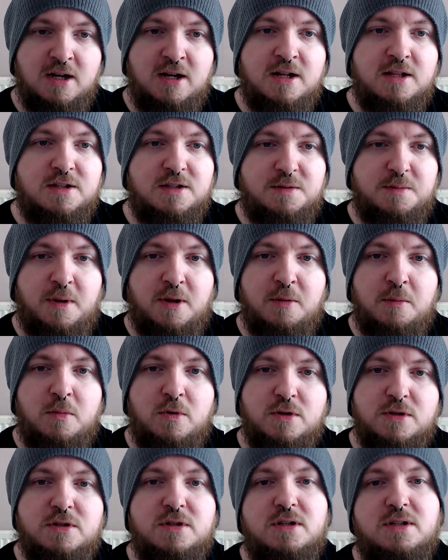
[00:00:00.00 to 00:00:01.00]
The spell
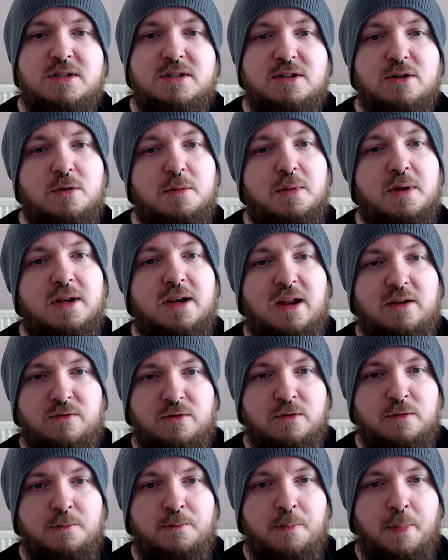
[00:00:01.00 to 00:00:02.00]
must still be a
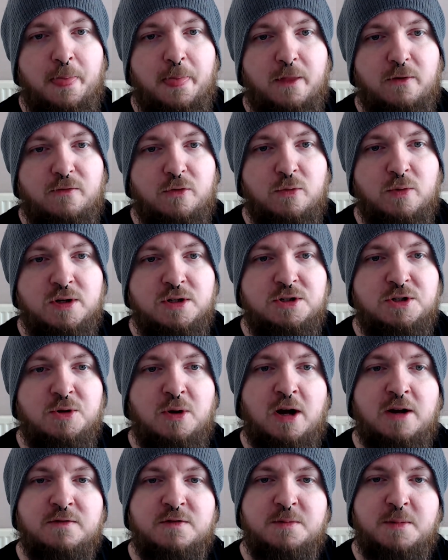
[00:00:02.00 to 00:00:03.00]
level for which you
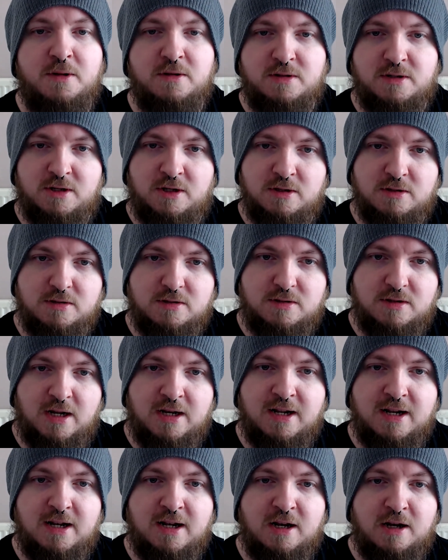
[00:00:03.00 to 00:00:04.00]
have spell slots.
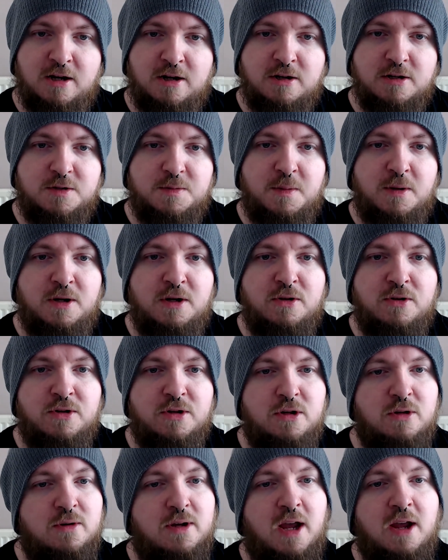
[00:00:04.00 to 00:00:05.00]
Any cleric spell that
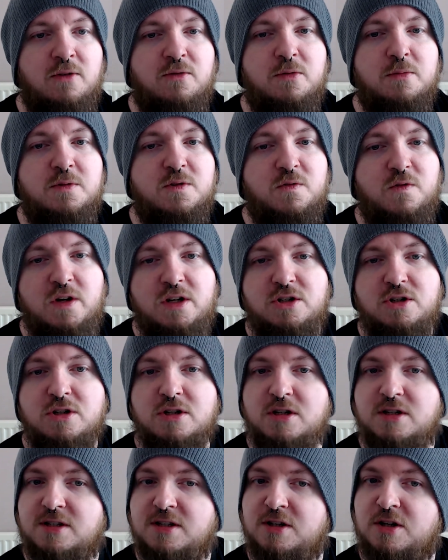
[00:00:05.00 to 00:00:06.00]
you gain from this feature is
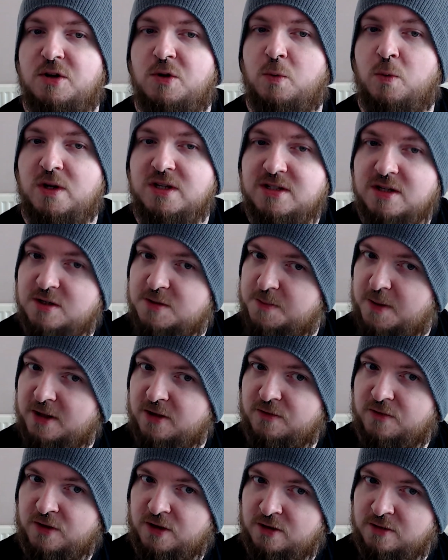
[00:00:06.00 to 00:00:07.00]
considered a wizard spell
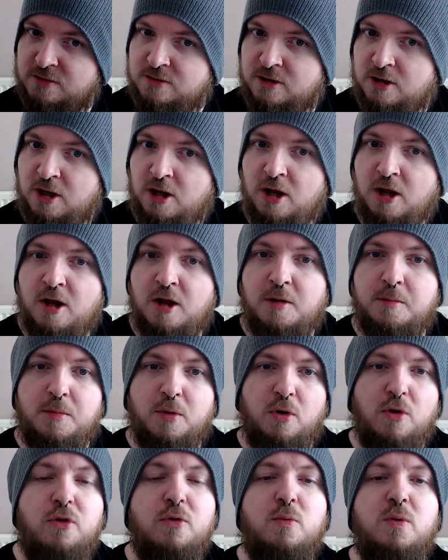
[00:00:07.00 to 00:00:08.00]
for you,
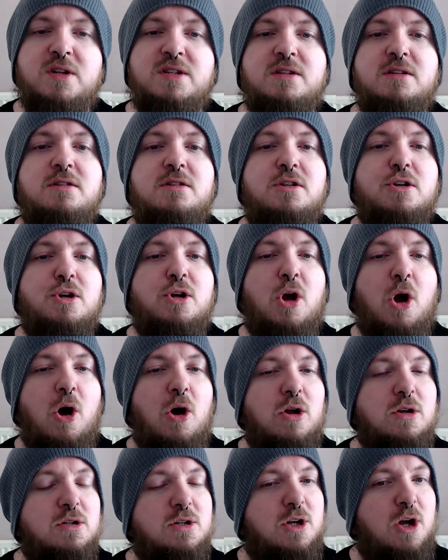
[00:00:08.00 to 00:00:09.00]
but other wizards
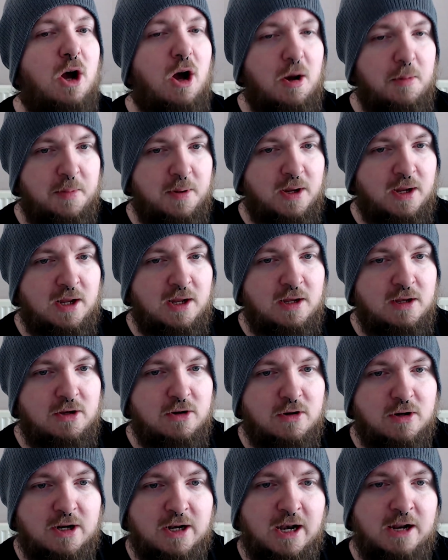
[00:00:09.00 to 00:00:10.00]
can't copy
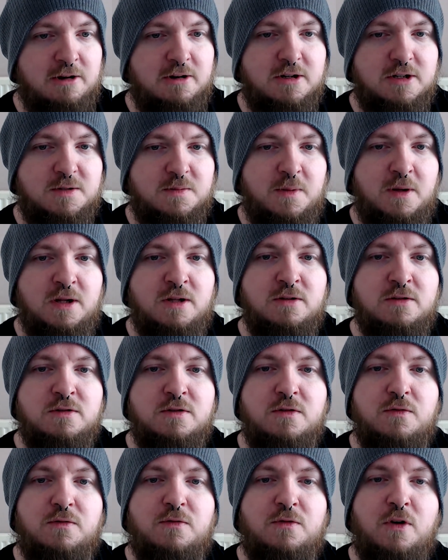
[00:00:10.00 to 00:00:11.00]
your cleric spells
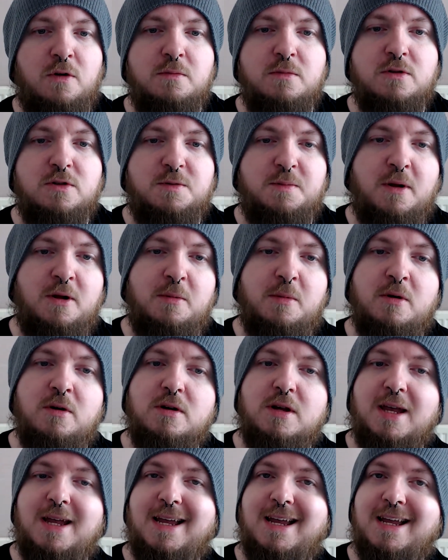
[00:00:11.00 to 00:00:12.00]
from your
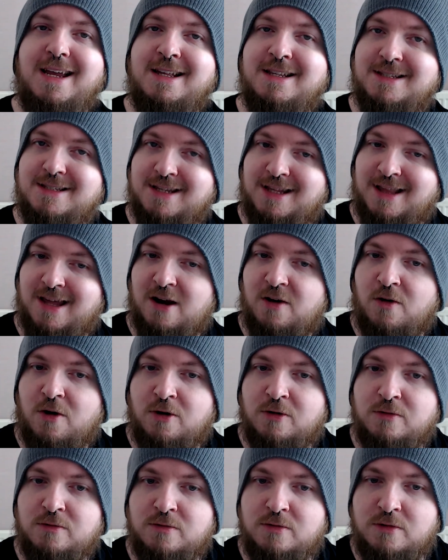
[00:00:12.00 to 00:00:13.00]
spellbook into their
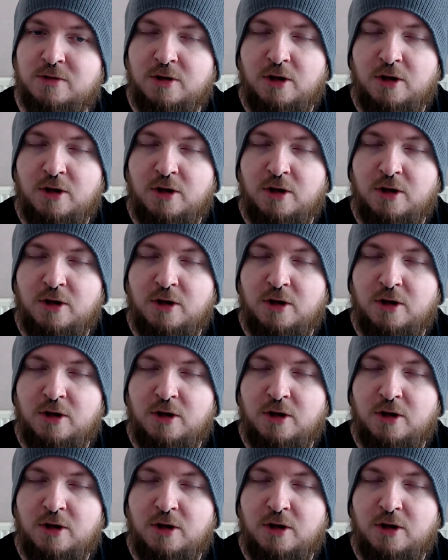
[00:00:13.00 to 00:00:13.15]
own,